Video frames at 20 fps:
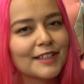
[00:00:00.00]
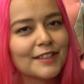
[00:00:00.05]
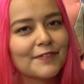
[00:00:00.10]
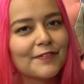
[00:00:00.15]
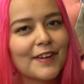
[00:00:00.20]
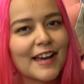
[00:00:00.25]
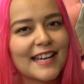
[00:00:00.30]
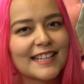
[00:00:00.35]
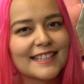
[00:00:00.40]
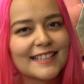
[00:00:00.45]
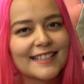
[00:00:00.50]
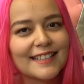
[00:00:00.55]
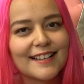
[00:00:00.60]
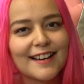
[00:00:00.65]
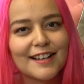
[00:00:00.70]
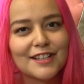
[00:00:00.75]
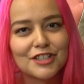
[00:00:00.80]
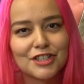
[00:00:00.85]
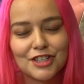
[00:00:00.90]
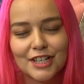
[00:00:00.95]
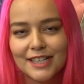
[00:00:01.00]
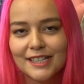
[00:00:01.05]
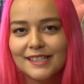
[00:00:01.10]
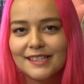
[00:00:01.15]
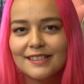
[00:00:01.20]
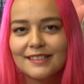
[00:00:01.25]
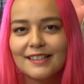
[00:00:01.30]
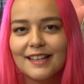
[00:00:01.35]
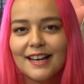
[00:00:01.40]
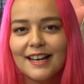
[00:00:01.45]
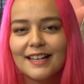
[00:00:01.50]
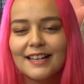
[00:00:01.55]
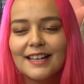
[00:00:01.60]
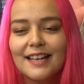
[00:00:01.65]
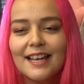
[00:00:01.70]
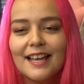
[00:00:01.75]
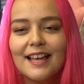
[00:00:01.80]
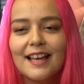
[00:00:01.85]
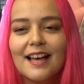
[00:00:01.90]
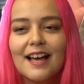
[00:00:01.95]
the fact that he got chased a lot.
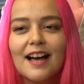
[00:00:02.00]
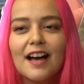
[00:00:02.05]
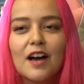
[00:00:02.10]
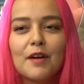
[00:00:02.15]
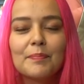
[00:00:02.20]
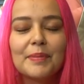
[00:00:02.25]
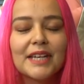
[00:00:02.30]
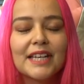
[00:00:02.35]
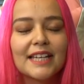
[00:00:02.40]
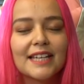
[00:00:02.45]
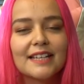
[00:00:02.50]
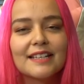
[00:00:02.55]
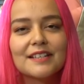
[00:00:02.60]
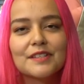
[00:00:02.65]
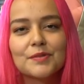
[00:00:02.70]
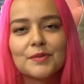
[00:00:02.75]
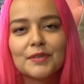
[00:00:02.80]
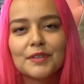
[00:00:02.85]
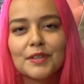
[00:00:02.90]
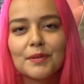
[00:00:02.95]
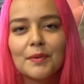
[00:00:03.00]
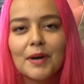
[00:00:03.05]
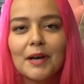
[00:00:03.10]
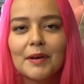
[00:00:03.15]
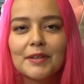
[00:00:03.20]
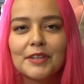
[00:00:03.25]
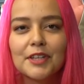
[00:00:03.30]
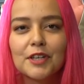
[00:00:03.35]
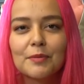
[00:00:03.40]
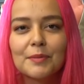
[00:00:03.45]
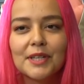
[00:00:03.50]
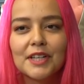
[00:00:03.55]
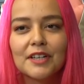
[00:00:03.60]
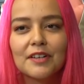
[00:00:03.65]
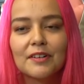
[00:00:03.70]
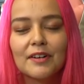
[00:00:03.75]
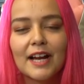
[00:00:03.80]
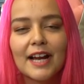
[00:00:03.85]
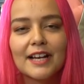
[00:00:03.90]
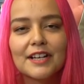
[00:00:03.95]
Uh, Pinky does really well with human
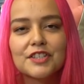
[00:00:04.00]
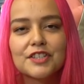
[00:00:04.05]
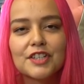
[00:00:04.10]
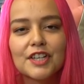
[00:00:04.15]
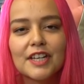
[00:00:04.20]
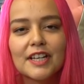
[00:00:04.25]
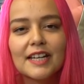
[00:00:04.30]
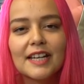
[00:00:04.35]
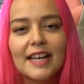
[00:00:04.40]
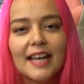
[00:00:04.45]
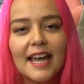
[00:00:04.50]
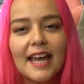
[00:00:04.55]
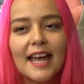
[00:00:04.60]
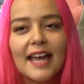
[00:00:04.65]
interaction